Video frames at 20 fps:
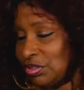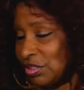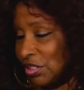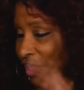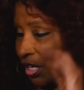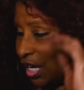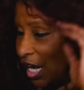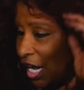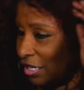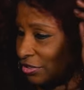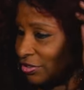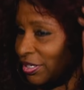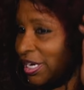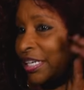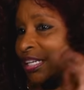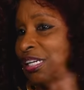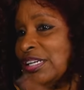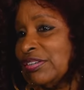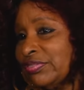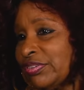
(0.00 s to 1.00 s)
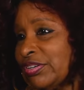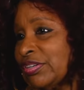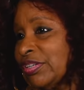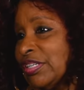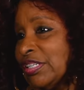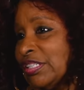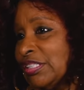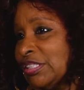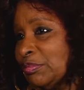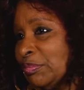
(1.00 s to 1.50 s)
She, I try to give
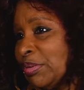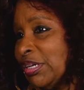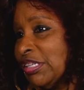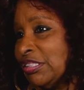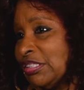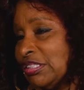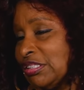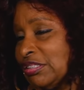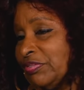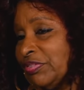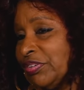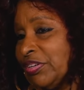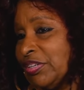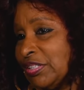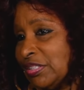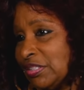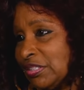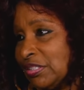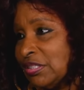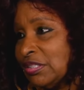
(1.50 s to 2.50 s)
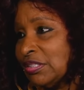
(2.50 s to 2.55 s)
her as much of a